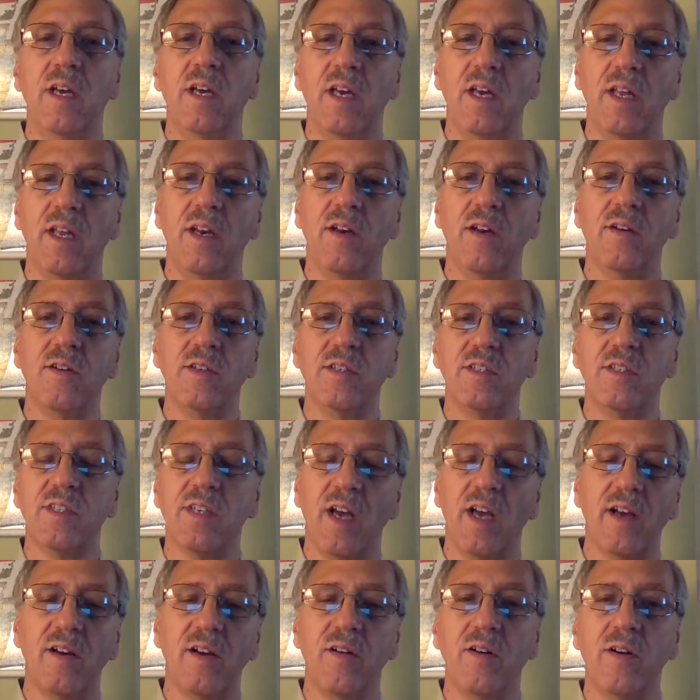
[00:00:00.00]
and our
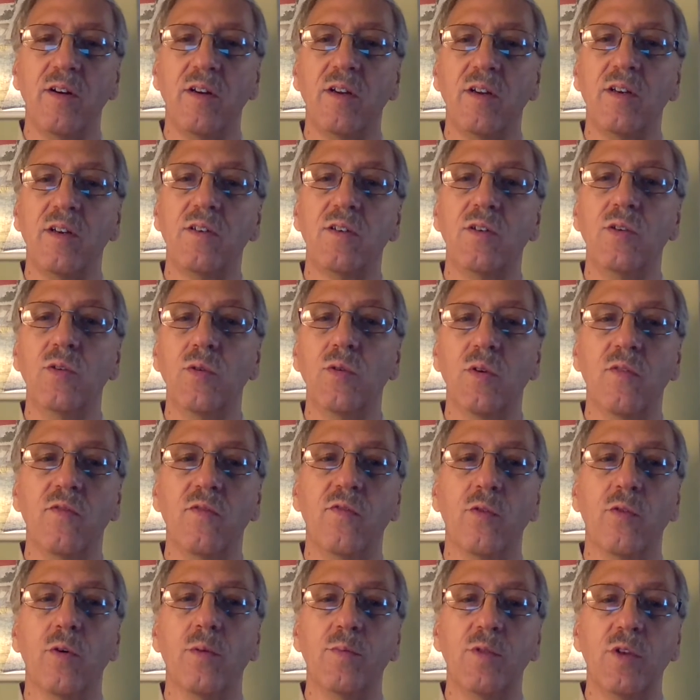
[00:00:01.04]
desire to
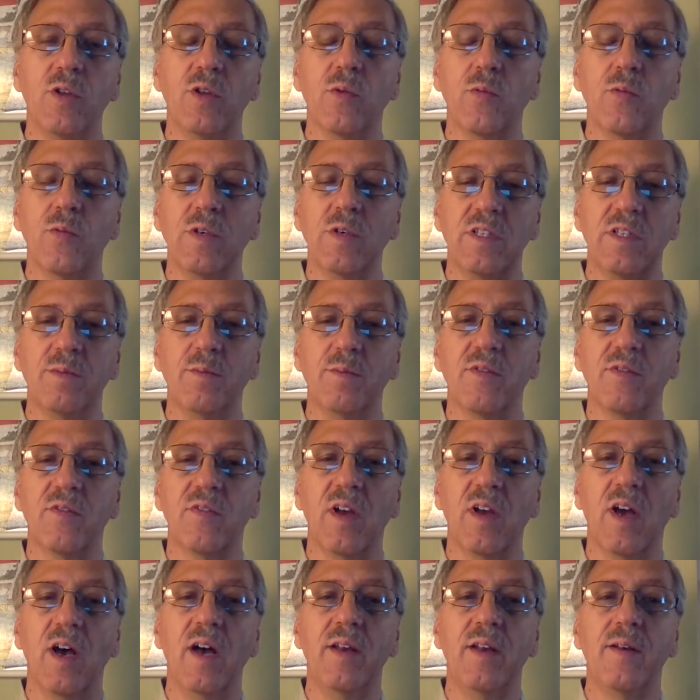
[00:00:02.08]
conform to the wisdom of
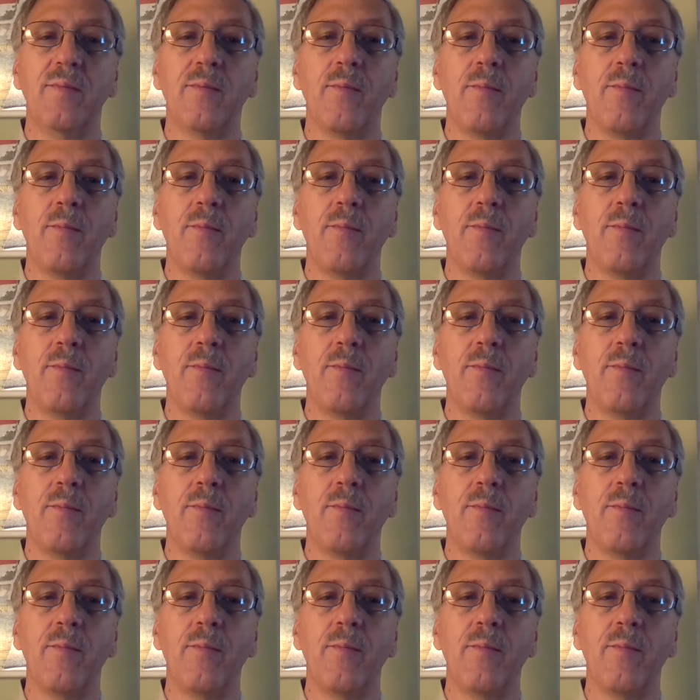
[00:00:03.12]
God.